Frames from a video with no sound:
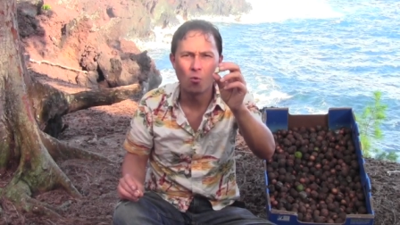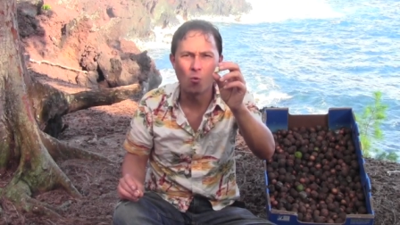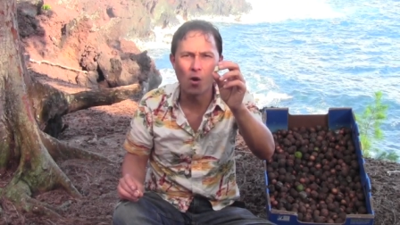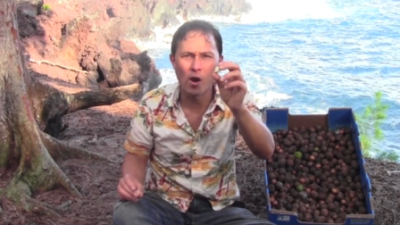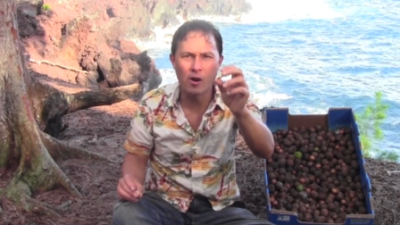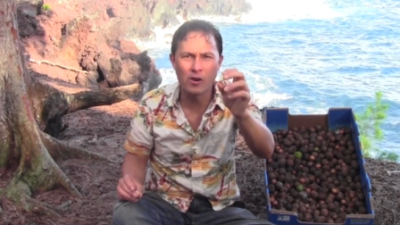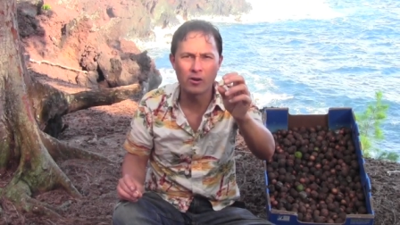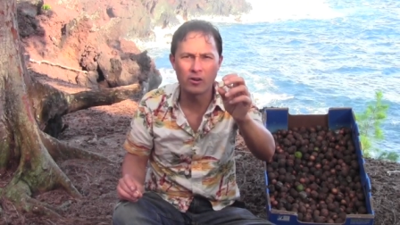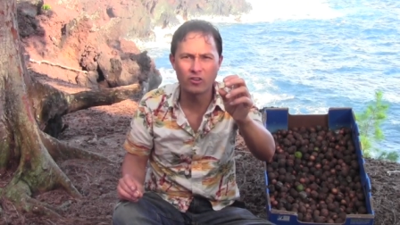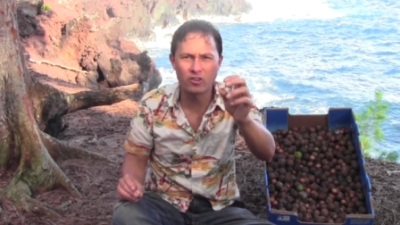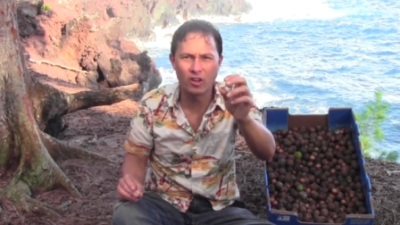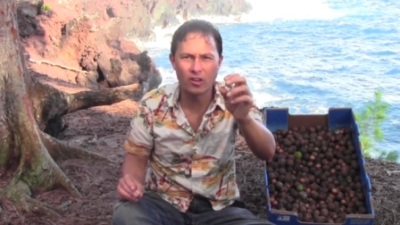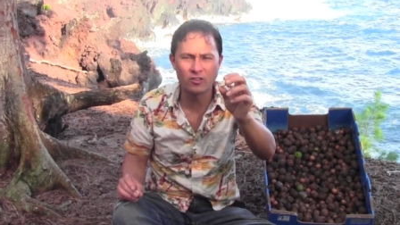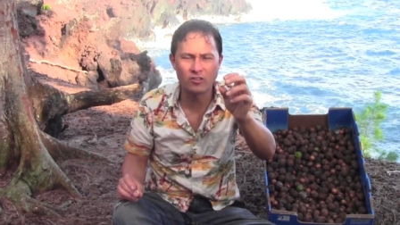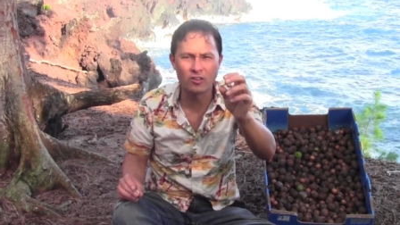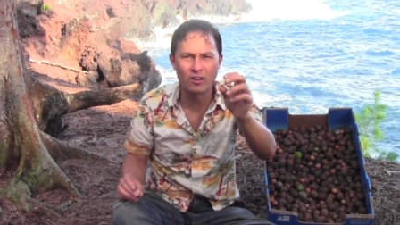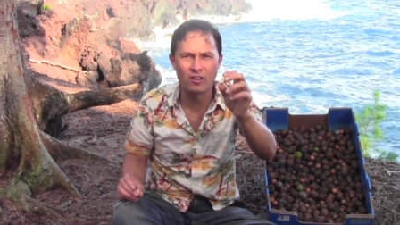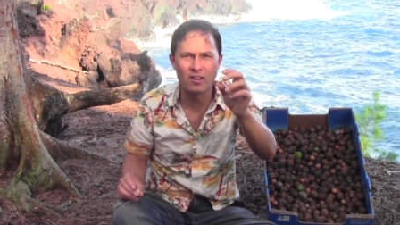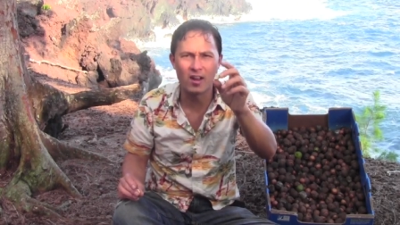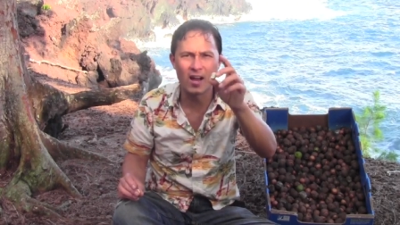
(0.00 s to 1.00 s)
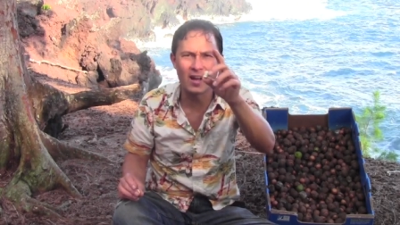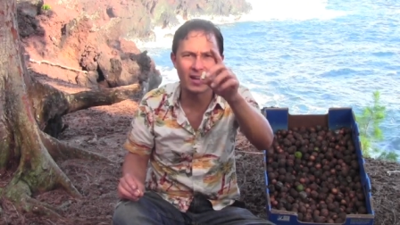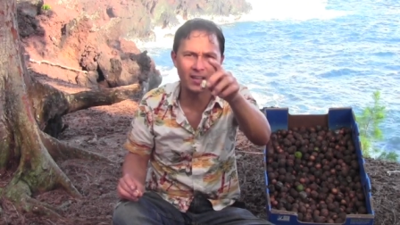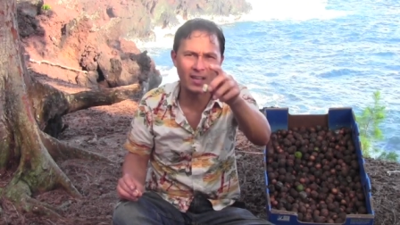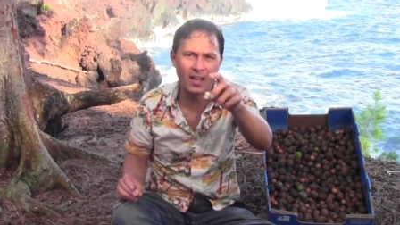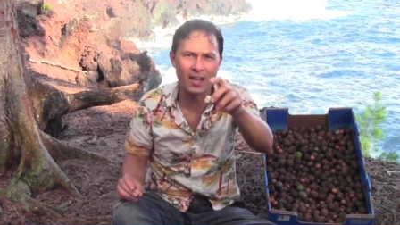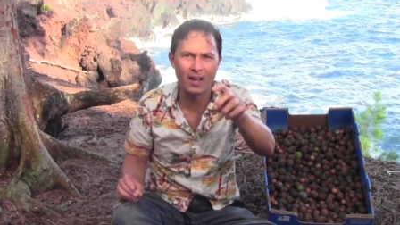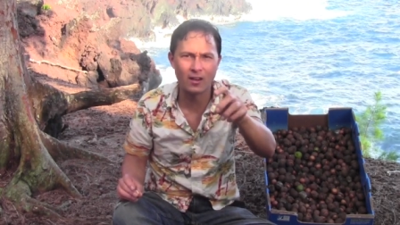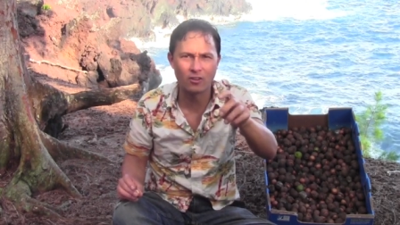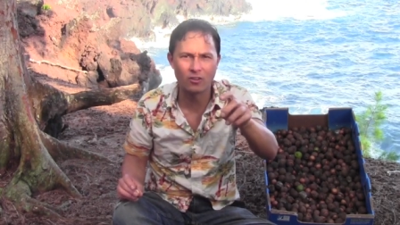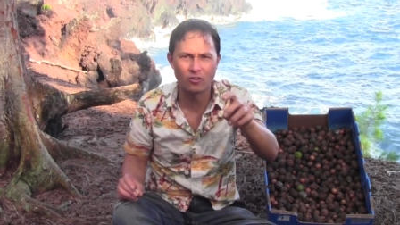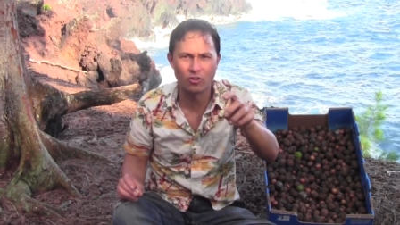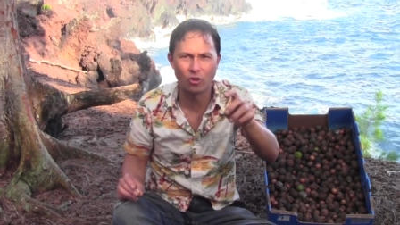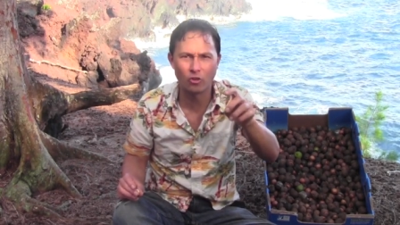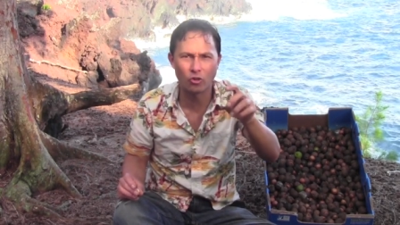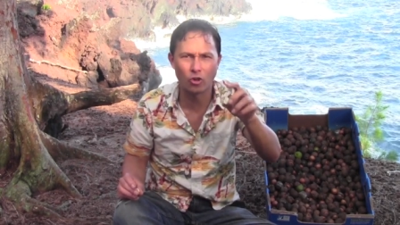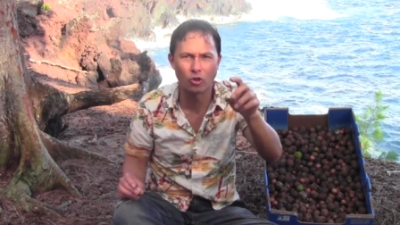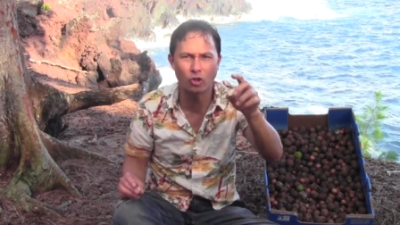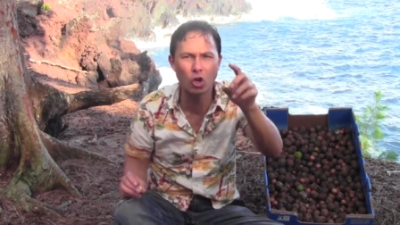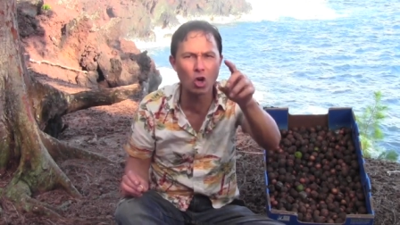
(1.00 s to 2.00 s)
water chestnut, not canned, because
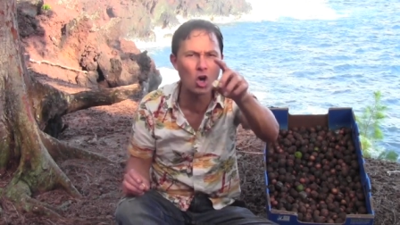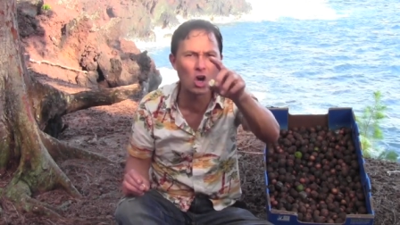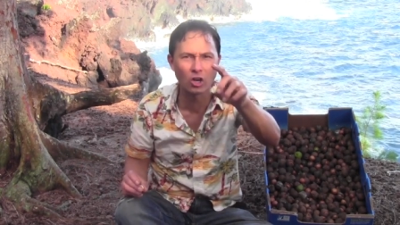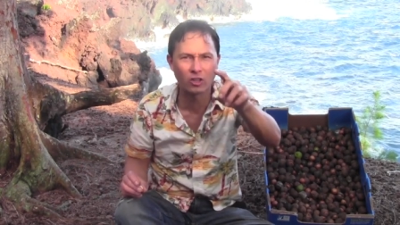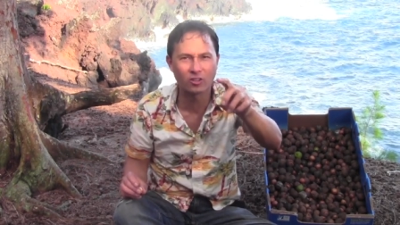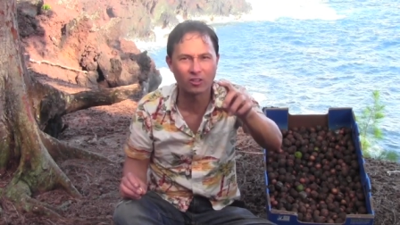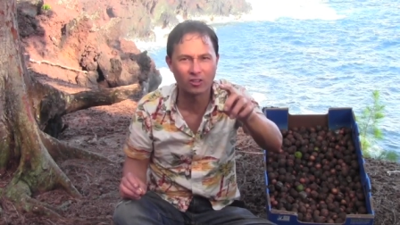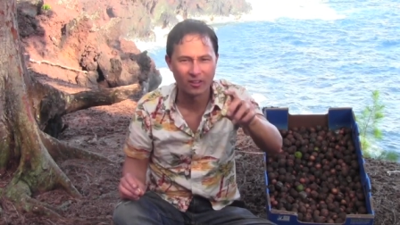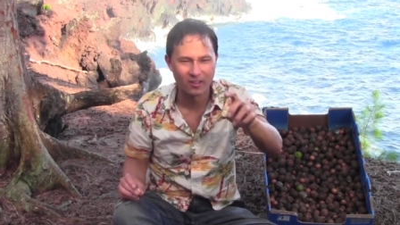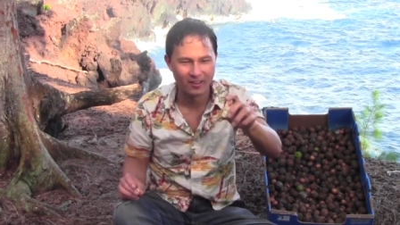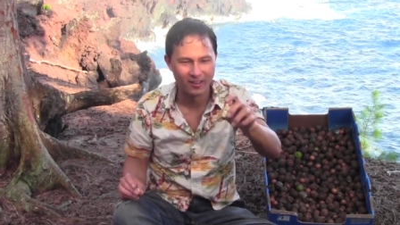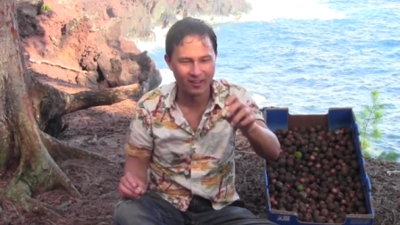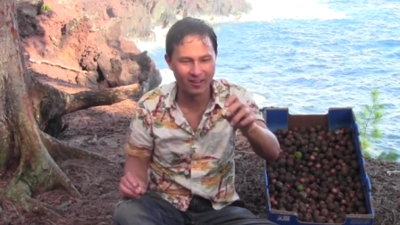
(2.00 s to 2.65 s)
those are cooked.